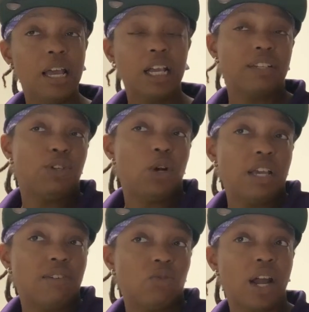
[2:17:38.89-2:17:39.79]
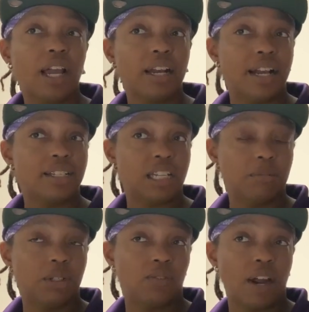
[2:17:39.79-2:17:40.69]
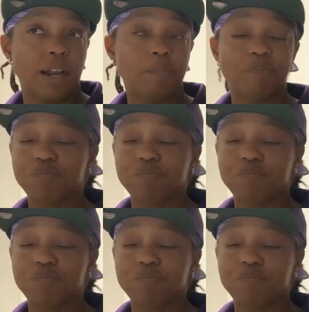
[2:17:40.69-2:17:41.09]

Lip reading: Because if you don't even recognize something, right,